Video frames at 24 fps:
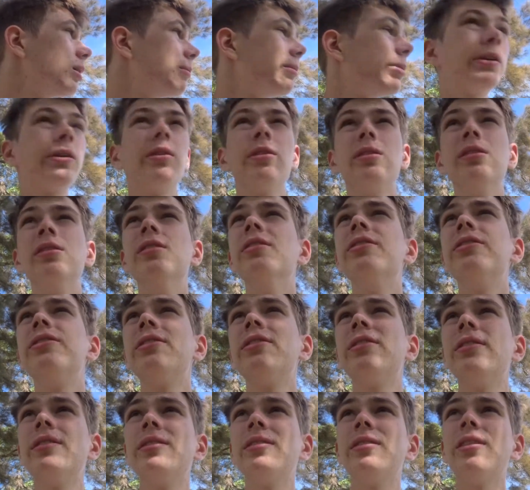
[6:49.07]

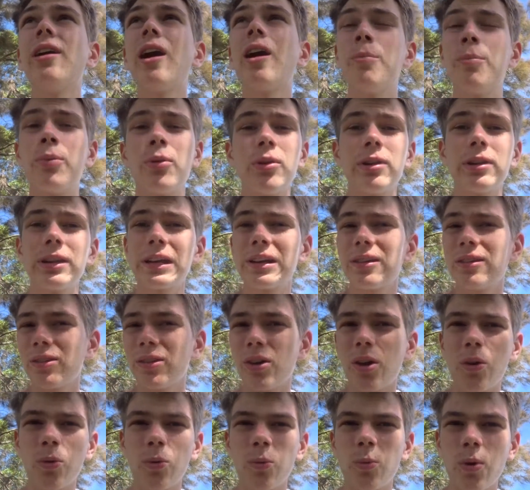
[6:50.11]
because I'm putting in a
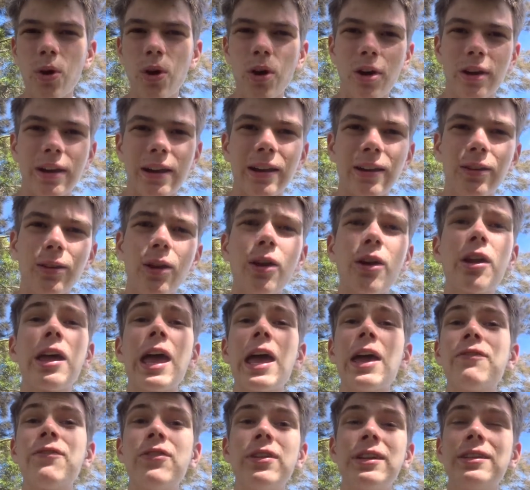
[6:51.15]
lot of work and a lot of
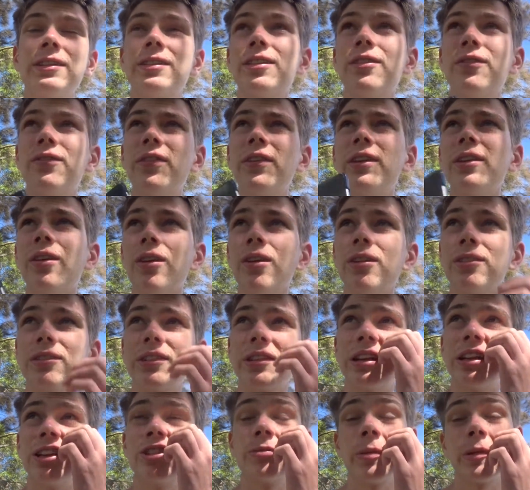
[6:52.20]
effort into the videos
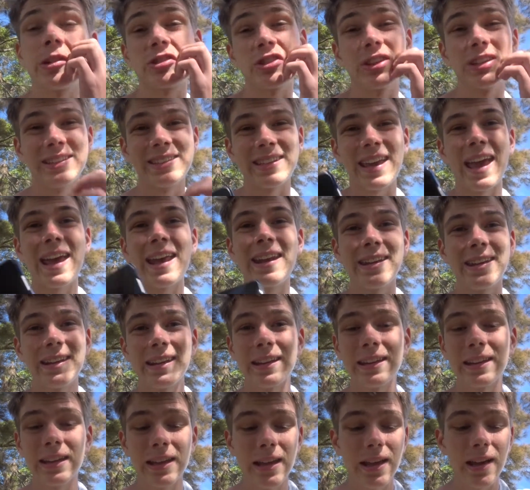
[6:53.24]
and especially into
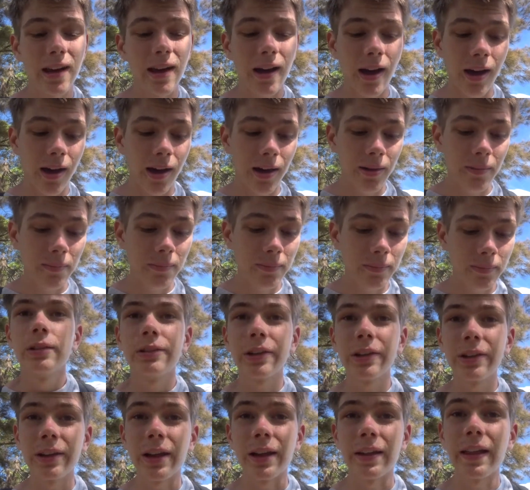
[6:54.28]
editing um,
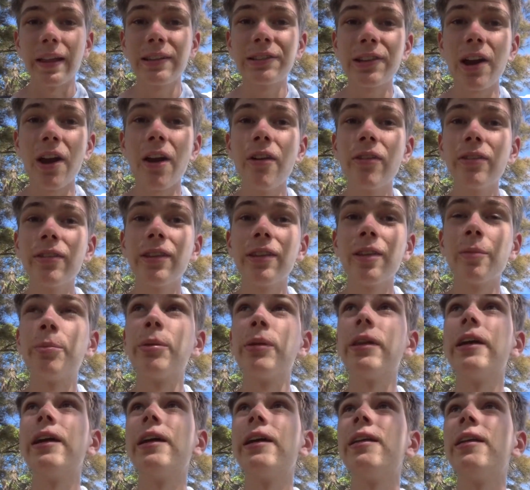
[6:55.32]
so yeah, that's currently the
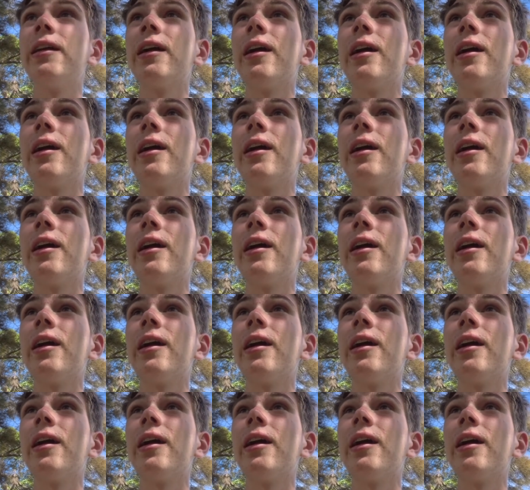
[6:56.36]
plan.